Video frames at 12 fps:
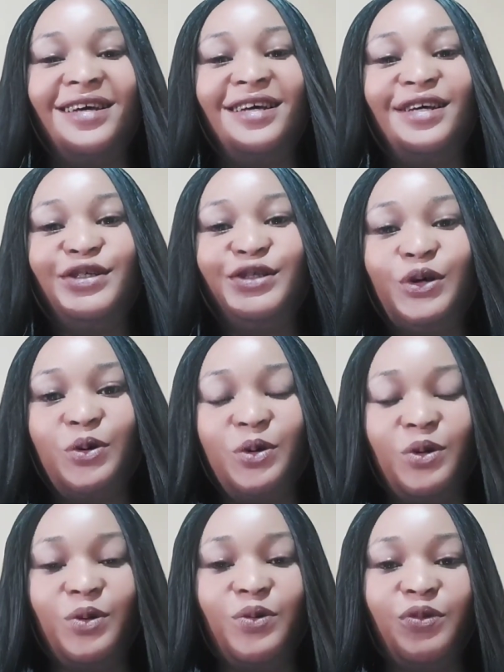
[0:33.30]
So
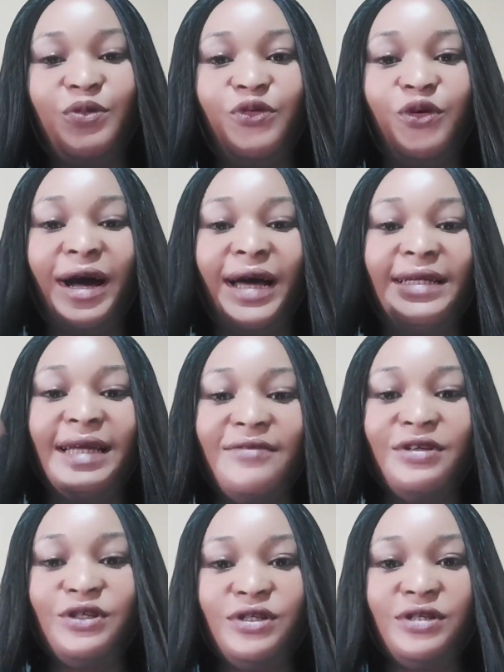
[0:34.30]
before I dive
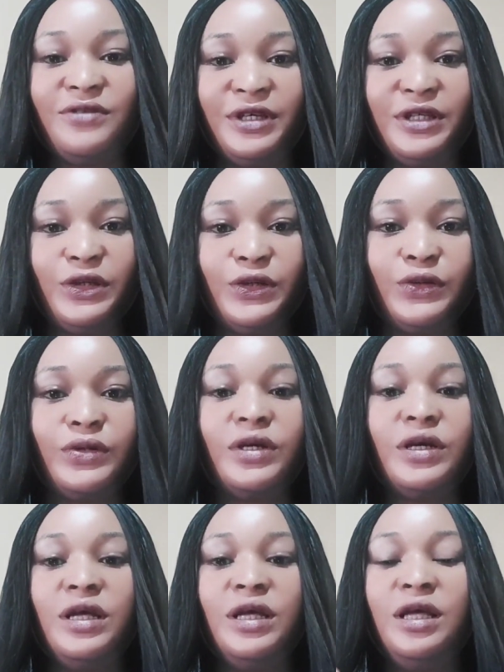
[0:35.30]
into the video,
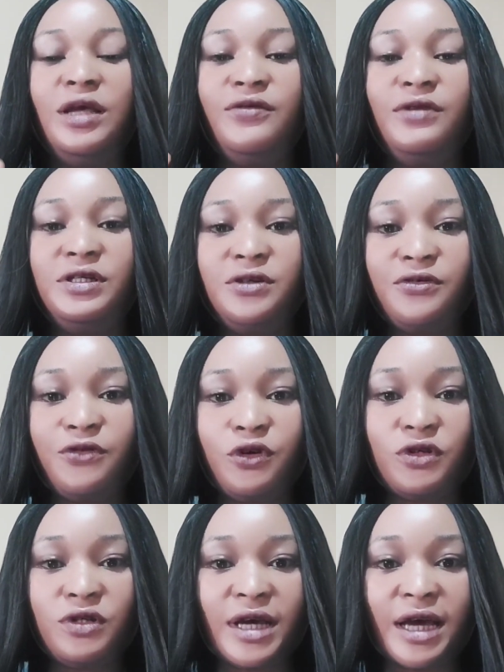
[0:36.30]
if this is your
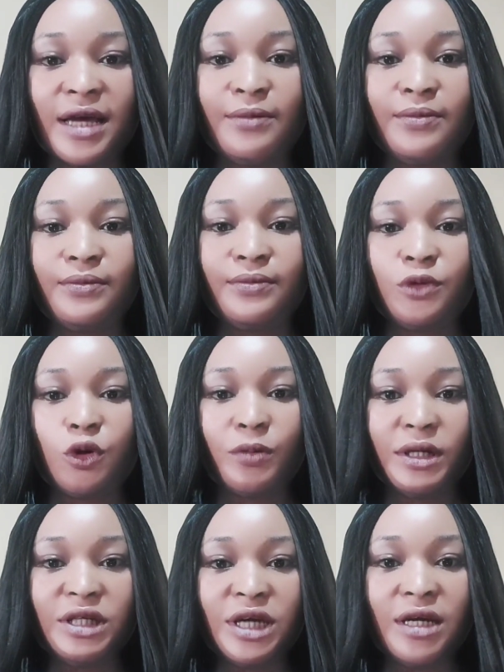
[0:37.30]
first time on my
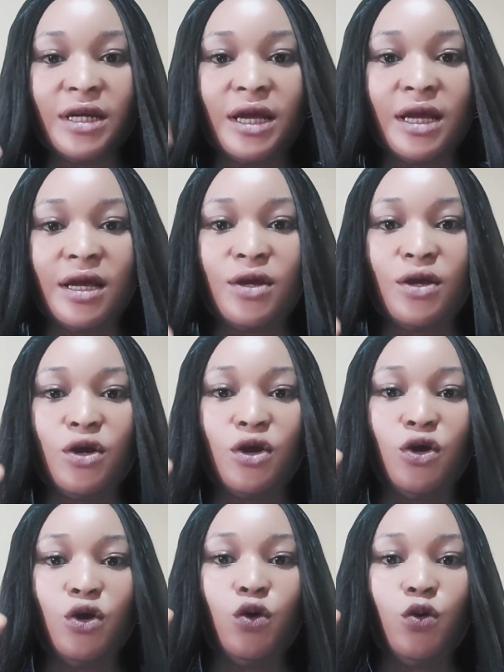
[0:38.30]
channel,
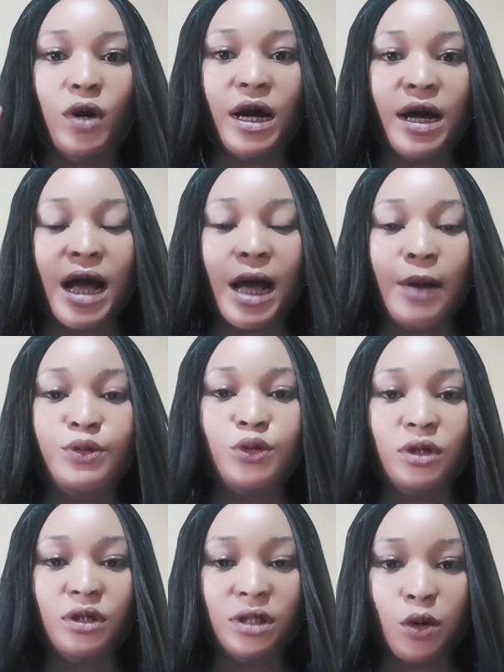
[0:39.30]
you are
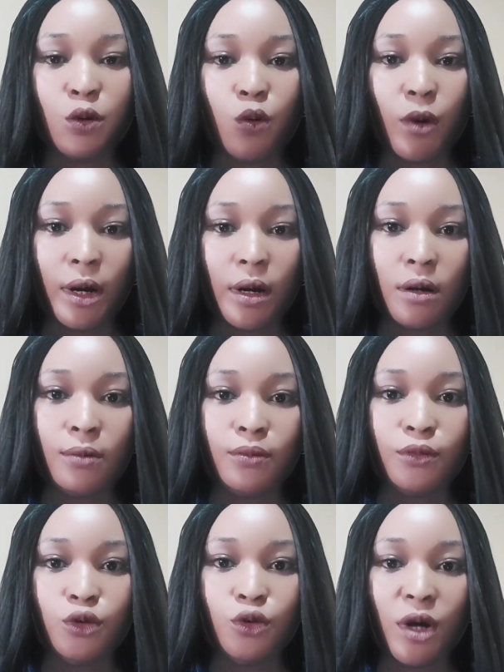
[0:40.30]
absolutely welcome.
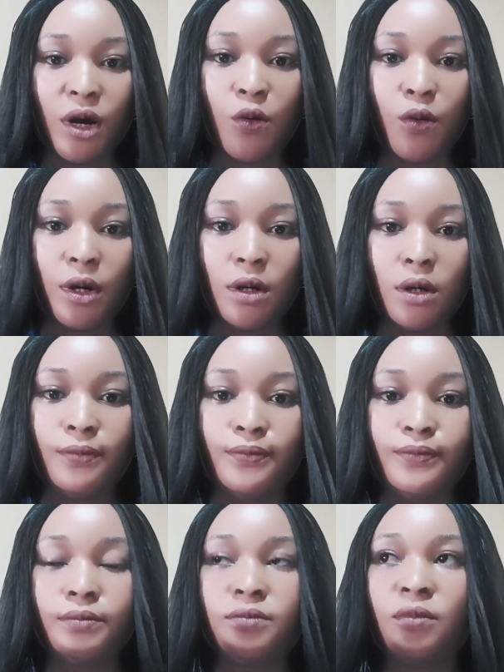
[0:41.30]
You are welcome.
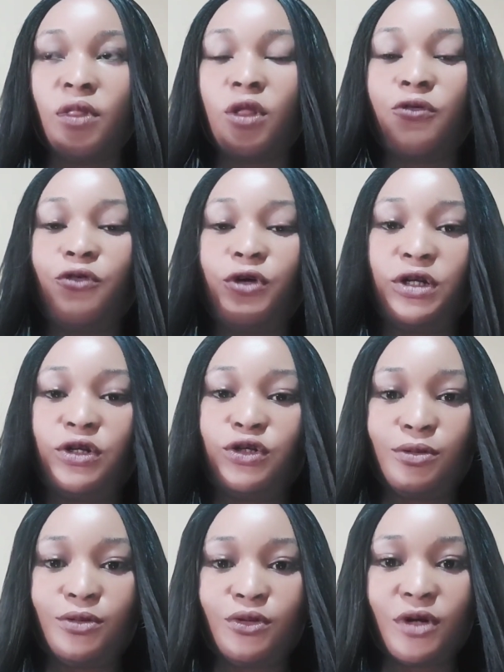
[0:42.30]
Don't forget to
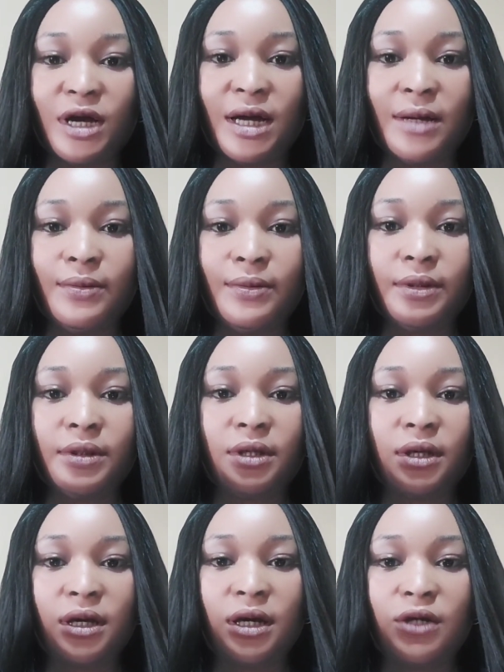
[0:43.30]
subscribe.
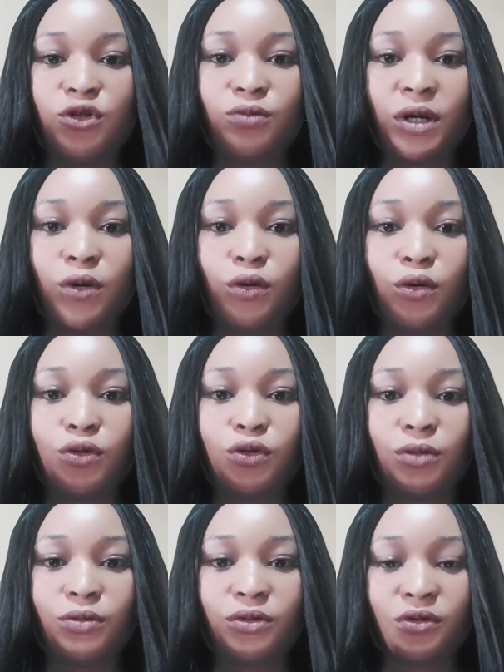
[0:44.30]
And to my whole
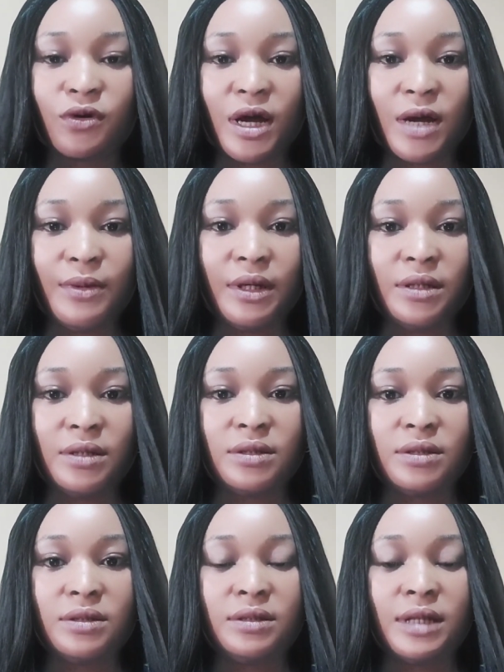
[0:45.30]

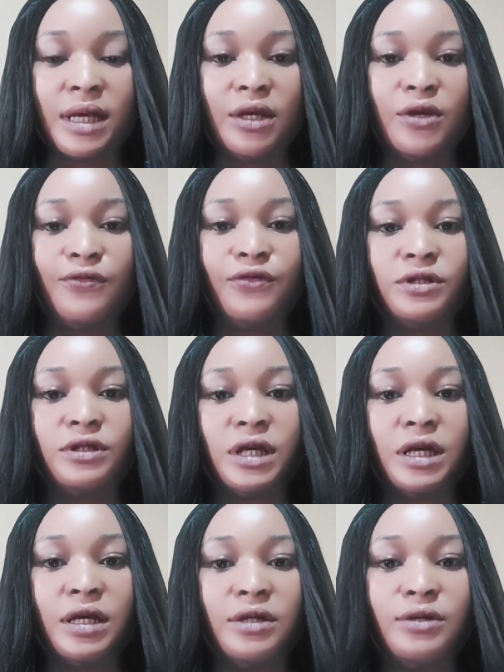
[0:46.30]
subscribers, thank you for
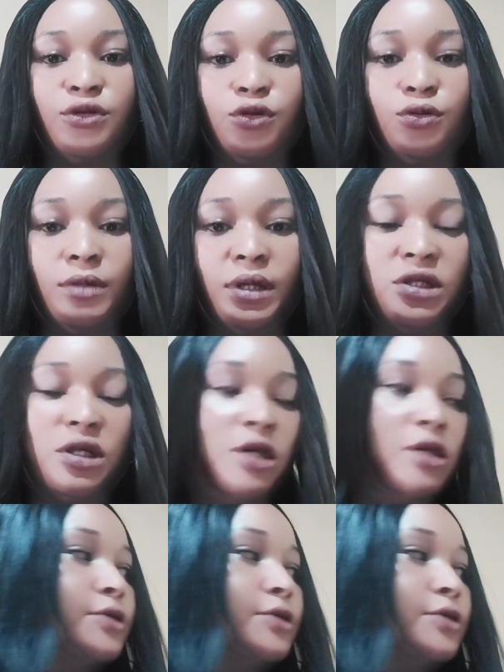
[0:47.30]
sticking to my channel.